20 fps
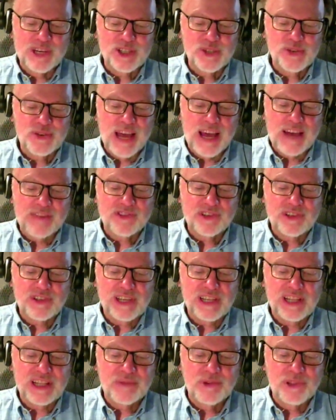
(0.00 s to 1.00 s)
us who have to
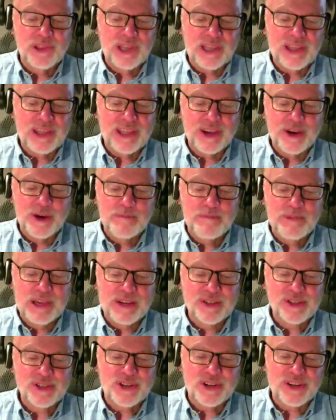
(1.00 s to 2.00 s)
deal with
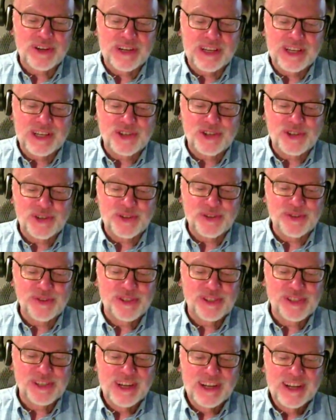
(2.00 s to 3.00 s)
Ethiopia on certain
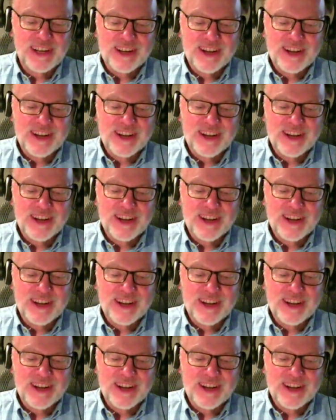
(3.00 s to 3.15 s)
issues,